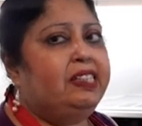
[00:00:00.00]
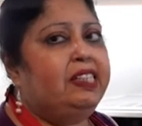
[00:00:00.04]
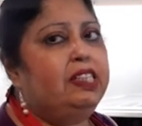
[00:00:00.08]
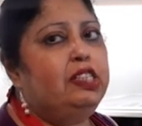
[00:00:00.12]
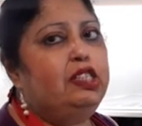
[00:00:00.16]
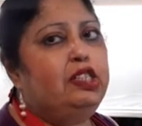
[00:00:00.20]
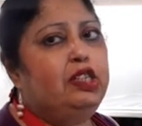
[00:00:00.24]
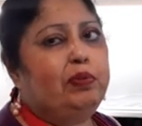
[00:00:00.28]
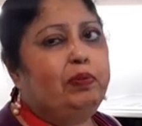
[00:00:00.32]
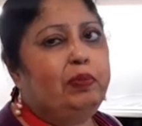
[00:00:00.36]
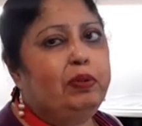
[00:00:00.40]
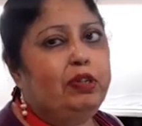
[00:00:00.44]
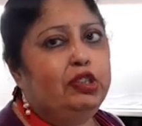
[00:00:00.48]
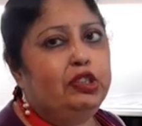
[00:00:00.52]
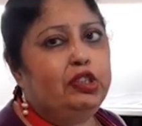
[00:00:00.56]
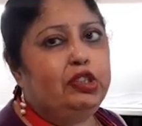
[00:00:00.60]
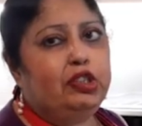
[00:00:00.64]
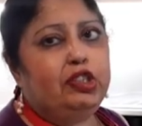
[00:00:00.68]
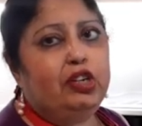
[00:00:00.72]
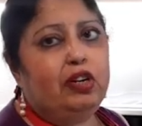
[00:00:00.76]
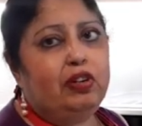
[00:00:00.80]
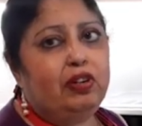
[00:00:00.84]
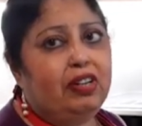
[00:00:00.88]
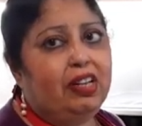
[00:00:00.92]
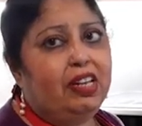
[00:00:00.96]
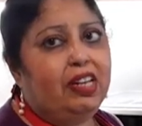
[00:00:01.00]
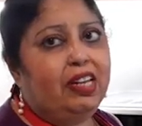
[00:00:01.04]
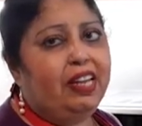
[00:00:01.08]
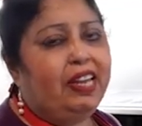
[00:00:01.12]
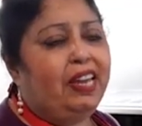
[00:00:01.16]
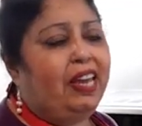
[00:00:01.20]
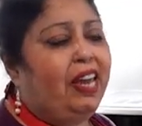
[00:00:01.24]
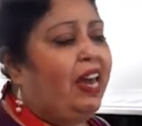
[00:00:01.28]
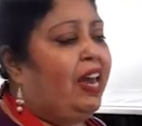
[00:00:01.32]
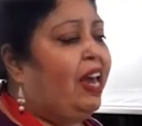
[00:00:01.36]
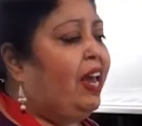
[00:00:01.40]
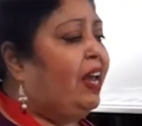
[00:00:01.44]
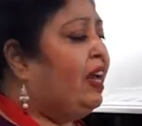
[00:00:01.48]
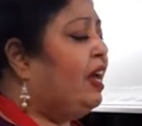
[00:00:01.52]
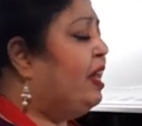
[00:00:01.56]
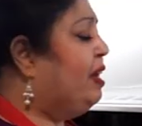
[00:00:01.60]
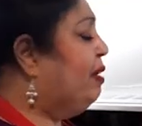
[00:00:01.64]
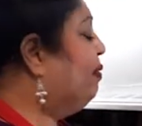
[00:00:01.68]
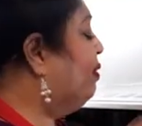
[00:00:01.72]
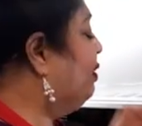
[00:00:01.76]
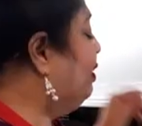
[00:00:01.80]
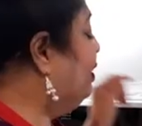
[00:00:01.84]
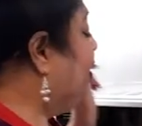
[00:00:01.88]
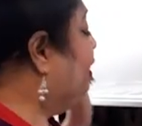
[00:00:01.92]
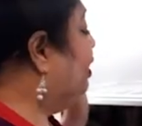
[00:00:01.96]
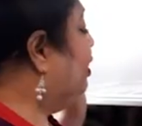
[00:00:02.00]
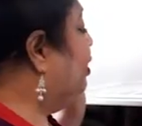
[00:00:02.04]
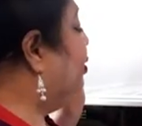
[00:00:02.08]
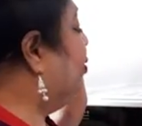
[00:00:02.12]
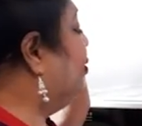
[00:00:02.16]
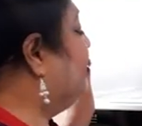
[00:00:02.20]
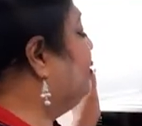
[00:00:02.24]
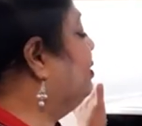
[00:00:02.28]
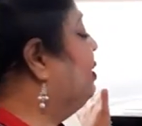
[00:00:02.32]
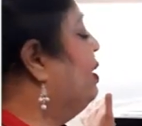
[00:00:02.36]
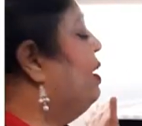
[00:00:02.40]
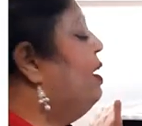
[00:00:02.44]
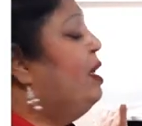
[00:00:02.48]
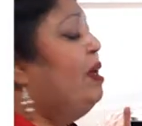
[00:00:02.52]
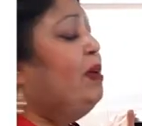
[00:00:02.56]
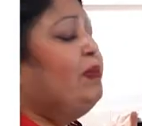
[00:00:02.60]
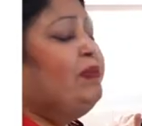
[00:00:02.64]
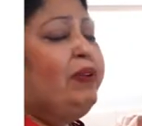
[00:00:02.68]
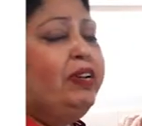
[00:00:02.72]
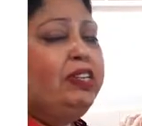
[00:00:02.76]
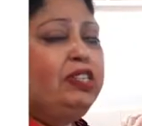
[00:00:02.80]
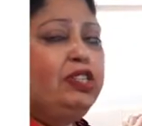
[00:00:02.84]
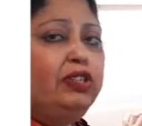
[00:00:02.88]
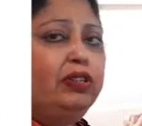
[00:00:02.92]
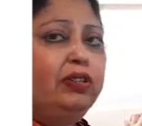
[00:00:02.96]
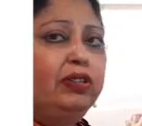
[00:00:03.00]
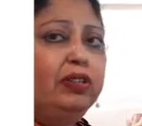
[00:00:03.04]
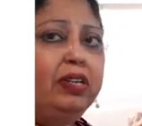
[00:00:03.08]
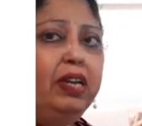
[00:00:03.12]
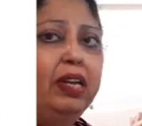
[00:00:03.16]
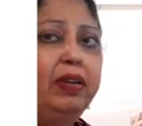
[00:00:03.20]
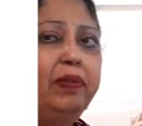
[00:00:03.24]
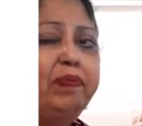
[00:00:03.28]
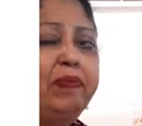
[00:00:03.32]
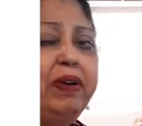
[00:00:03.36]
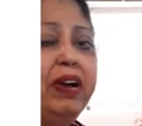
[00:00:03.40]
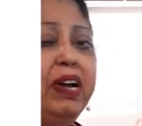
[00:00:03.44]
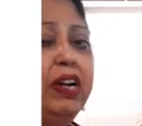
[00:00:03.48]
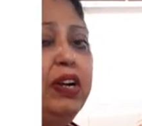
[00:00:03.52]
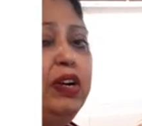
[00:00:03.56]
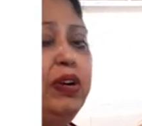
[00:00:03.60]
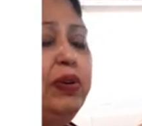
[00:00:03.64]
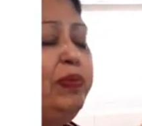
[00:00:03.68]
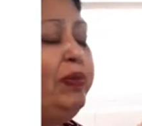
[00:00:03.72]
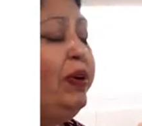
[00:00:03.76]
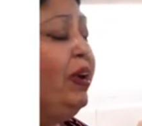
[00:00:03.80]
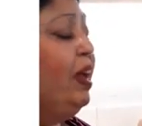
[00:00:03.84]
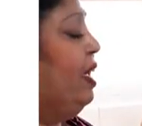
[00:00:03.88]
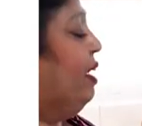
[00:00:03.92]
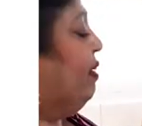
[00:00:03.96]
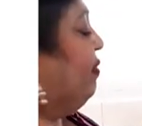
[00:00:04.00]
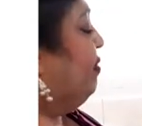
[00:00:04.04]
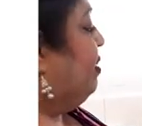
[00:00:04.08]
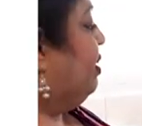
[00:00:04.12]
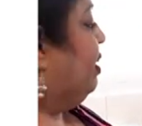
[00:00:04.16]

a double chocolate cake and I'm going to use my talking microwave